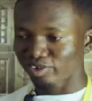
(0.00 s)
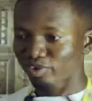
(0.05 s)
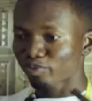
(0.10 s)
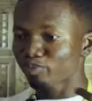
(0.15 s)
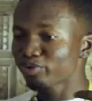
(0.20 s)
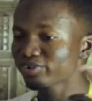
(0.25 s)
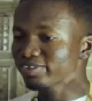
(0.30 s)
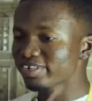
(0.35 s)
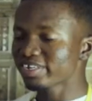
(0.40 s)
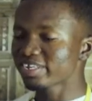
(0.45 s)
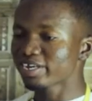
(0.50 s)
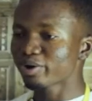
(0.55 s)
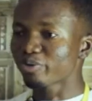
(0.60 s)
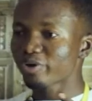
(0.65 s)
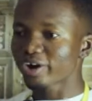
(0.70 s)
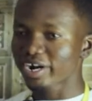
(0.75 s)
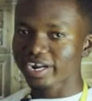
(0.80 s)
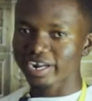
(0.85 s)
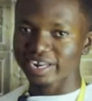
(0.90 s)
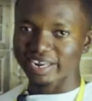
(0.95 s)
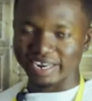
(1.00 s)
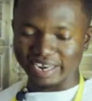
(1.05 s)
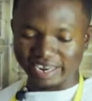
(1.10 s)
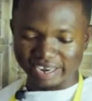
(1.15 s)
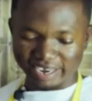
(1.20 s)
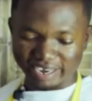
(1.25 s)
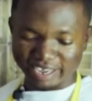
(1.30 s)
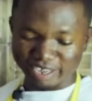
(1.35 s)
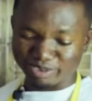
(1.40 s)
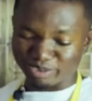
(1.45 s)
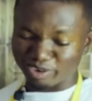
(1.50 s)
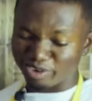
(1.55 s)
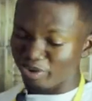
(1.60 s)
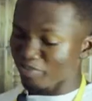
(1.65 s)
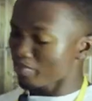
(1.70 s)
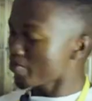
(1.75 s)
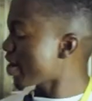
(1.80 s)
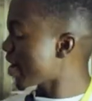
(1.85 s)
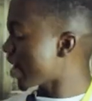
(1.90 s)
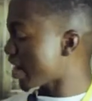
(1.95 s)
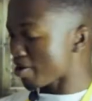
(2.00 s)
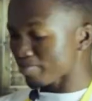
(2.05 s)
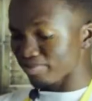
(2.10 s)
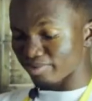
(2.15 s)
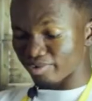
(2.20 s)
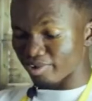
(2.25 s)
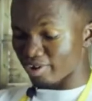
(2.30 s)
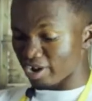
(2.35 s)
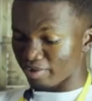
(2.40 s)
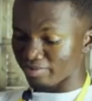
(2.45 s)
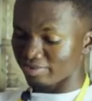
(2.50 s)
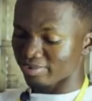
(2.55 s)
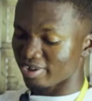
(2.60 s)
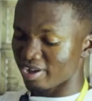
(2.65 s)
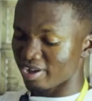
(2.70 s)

So putting in the work, that's where you might have, you have to